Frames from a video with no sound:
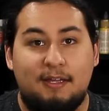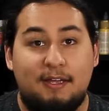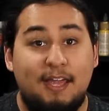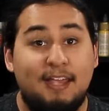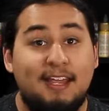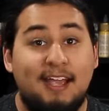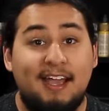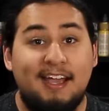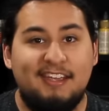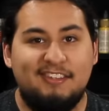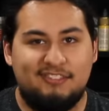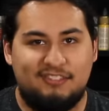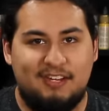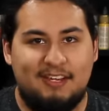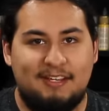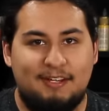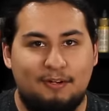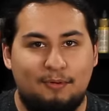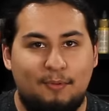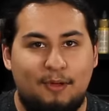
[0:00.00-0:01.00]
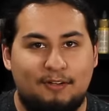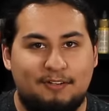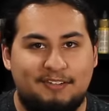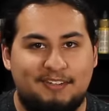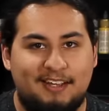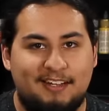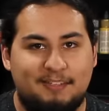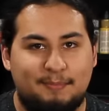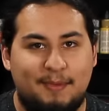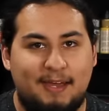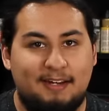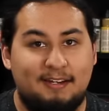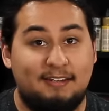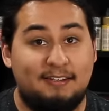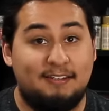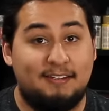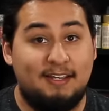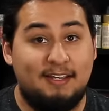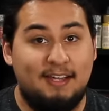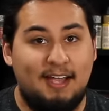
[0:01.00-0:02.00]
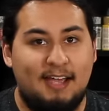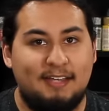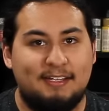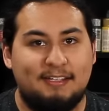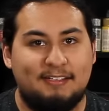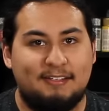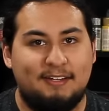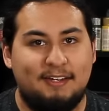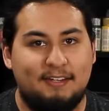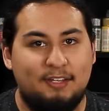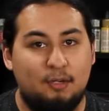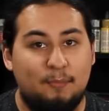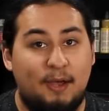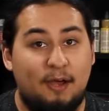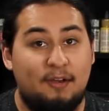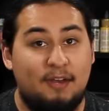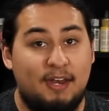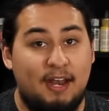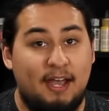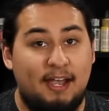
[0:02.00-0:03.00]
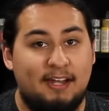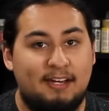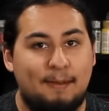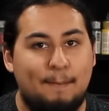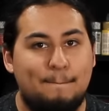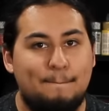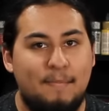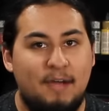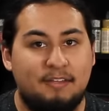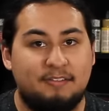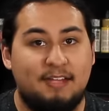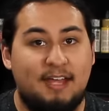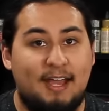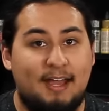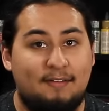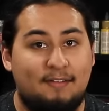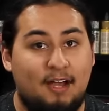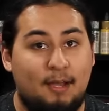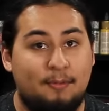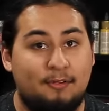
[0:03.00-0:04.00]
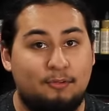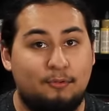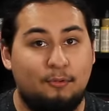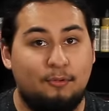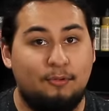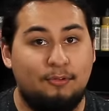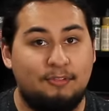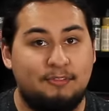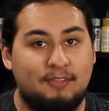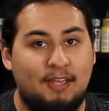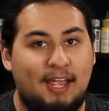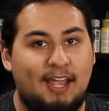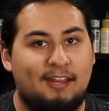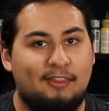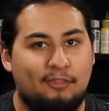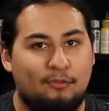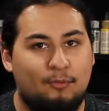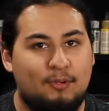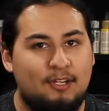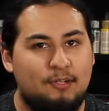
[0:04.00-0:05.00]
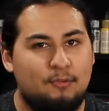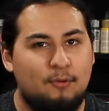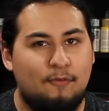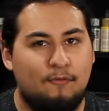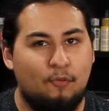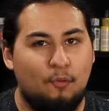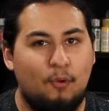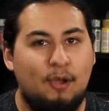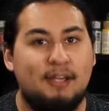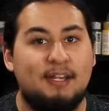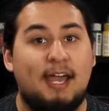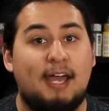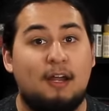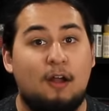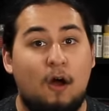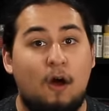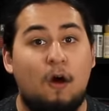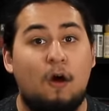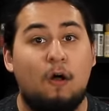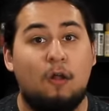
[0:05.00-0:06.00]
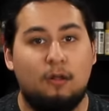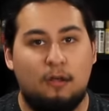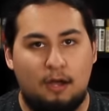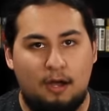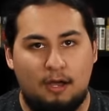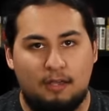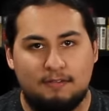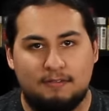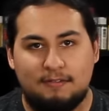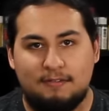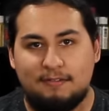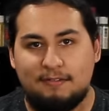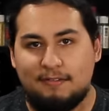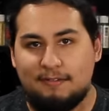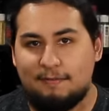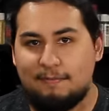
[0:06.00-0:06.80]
Hey guys, Jay here, welcome to Yon's Battle, and today I'd like to tell you about 9 must-have hobby tools and 3 to avoid at all cost.